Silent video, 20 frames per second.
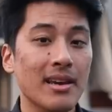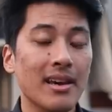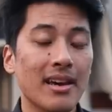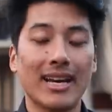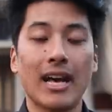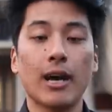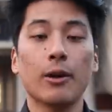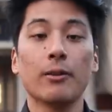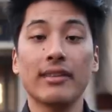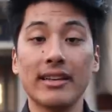
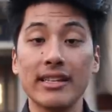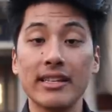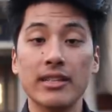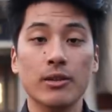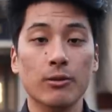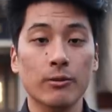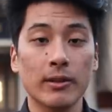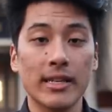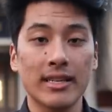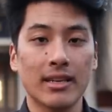and how these
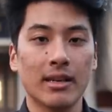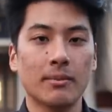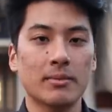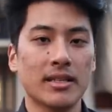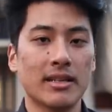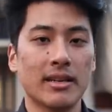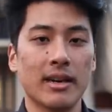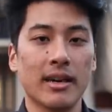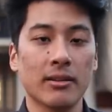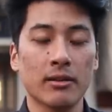three come
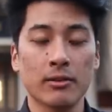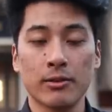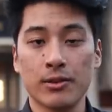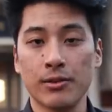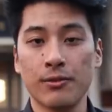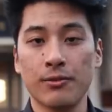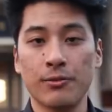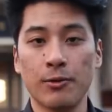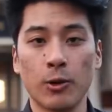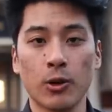together
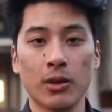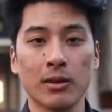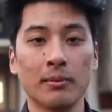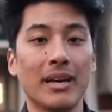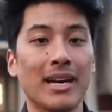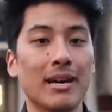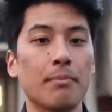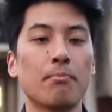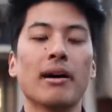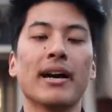to form
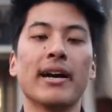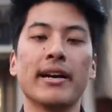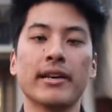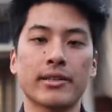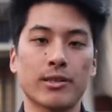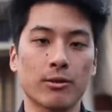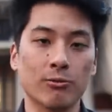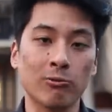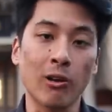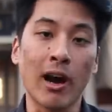a
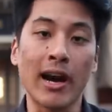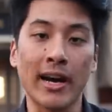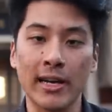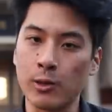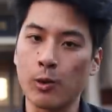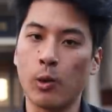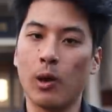bike's ride